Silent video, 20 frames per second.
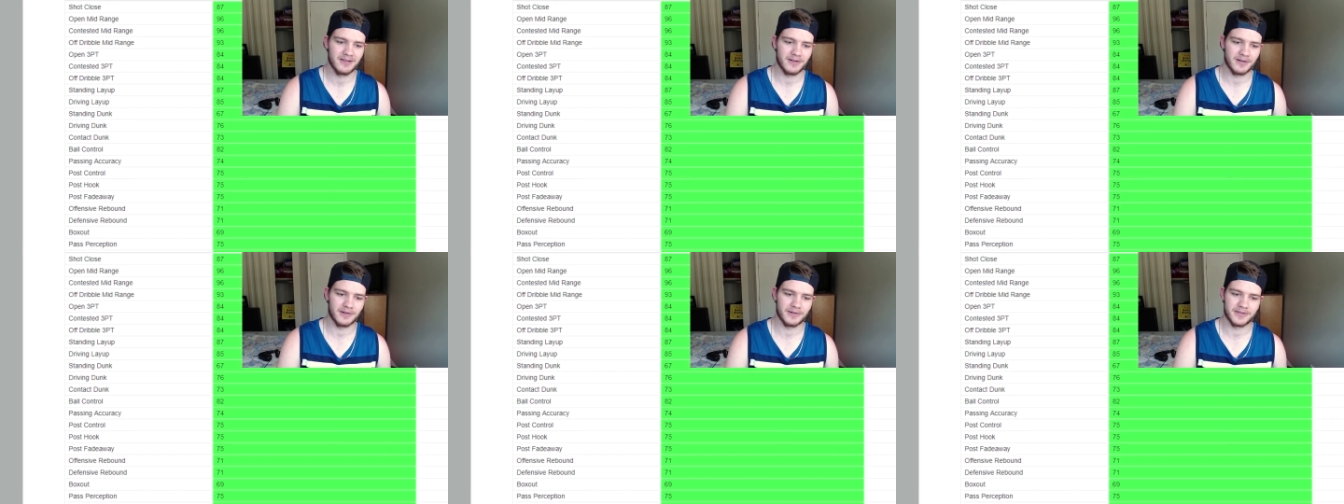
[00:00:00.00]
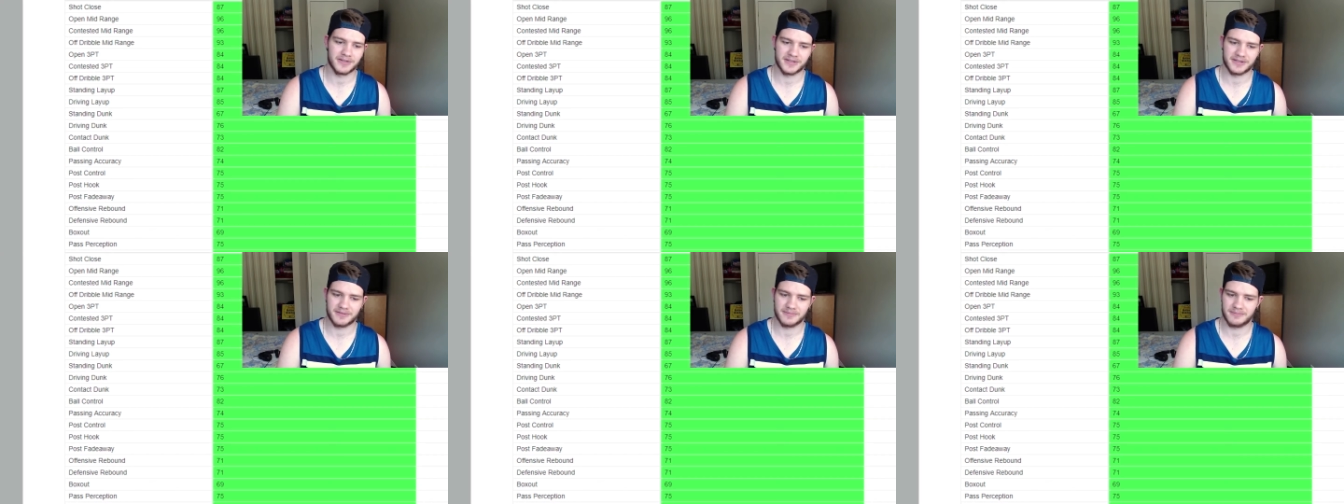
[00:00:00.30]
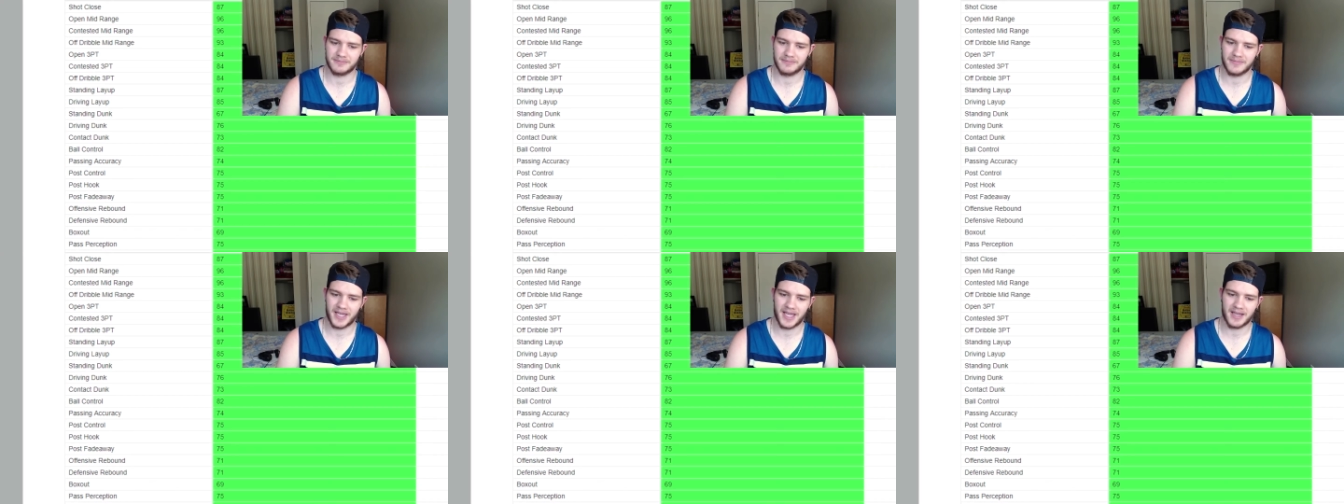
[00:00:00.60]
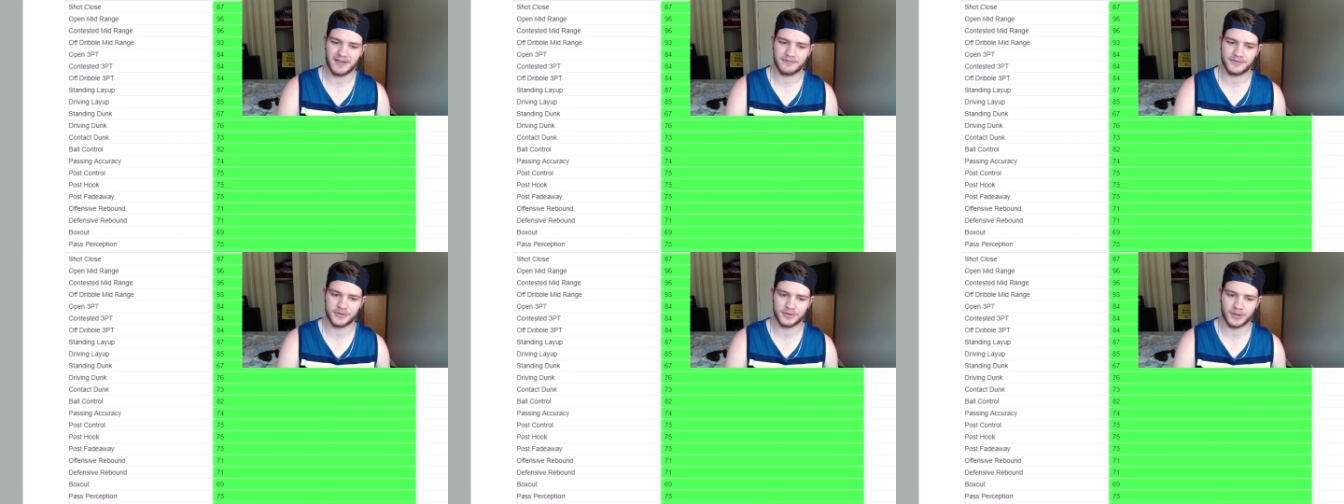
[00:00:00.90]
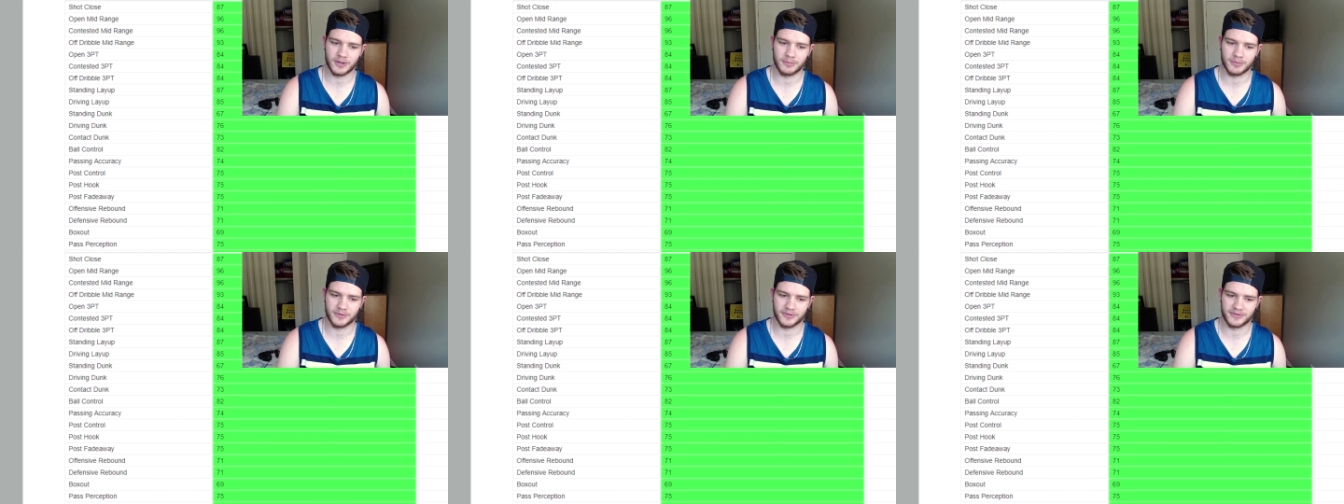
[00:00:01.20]
or just have
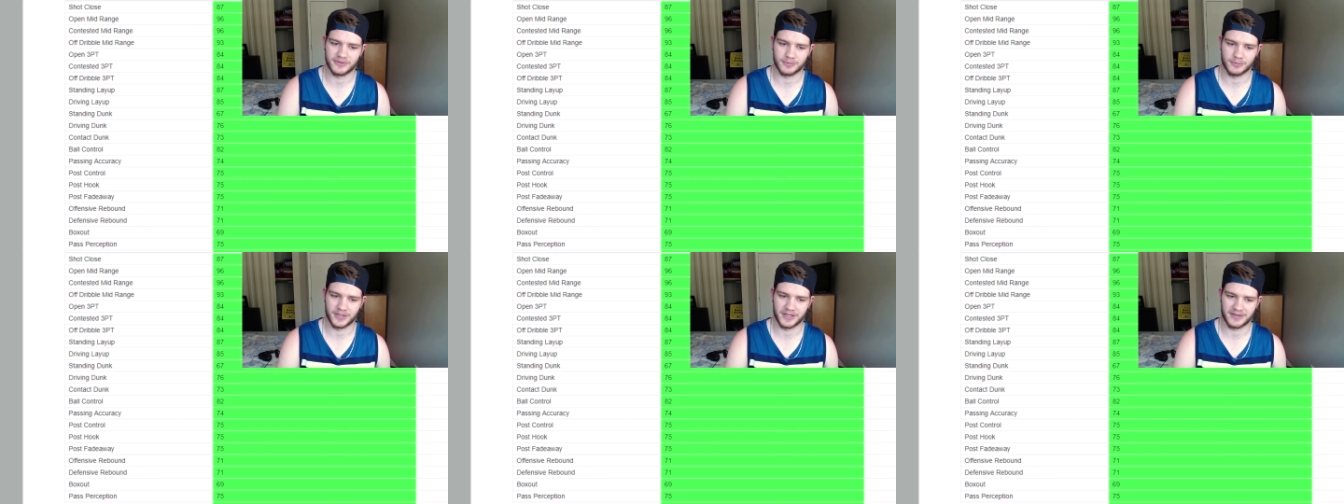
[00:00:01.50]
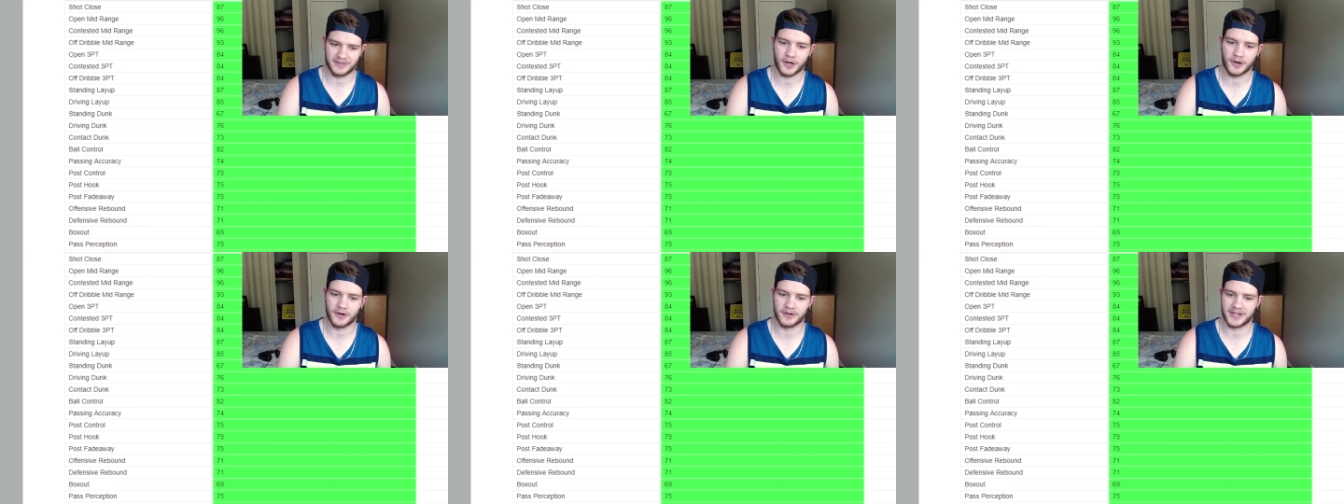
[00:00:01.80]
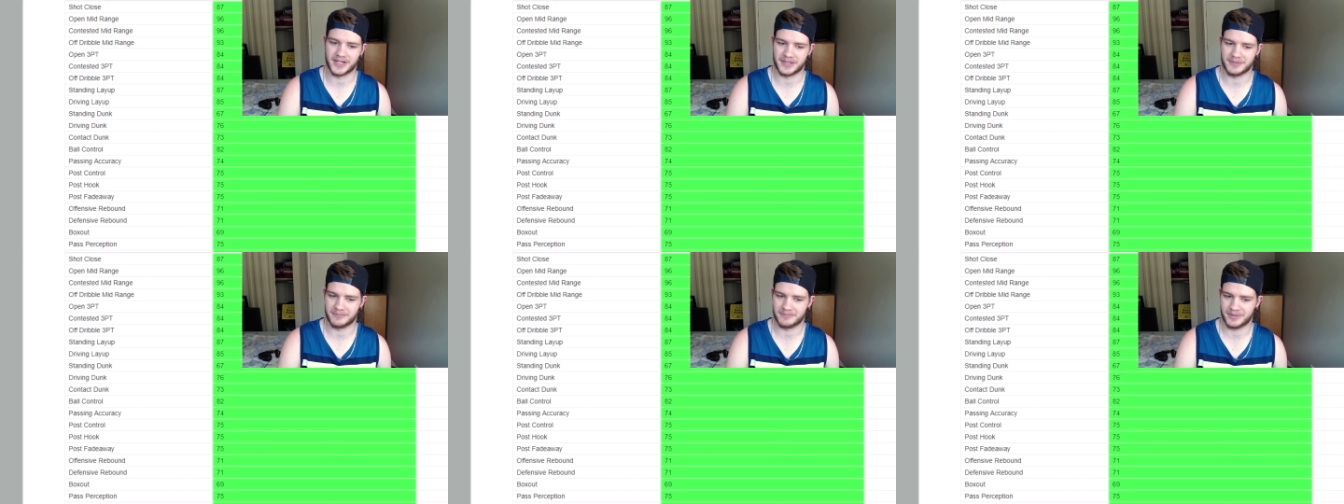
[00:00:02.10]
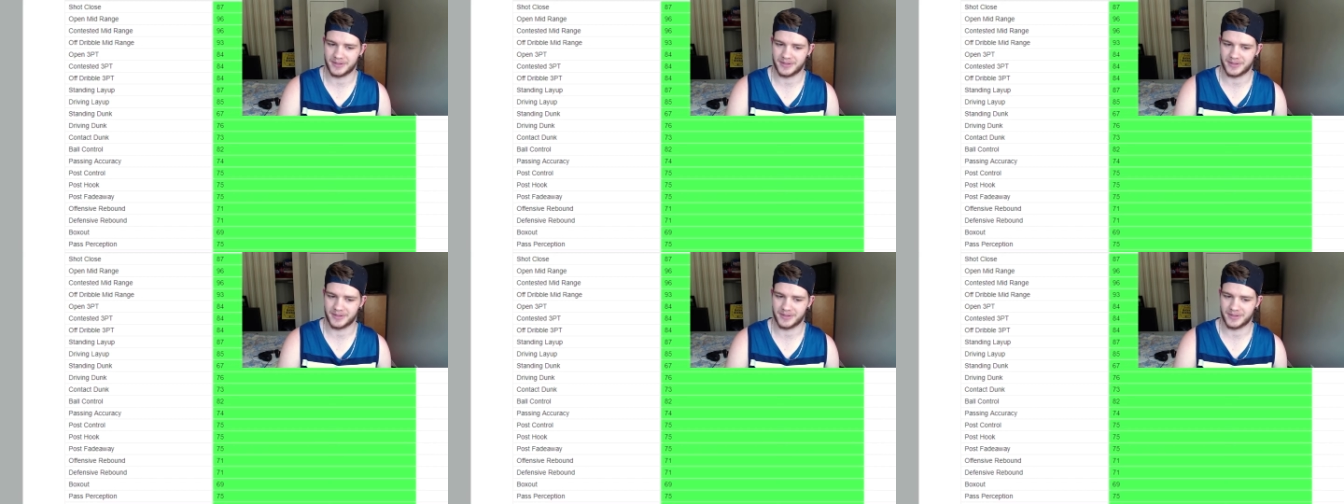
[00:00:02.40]
troubles with guarding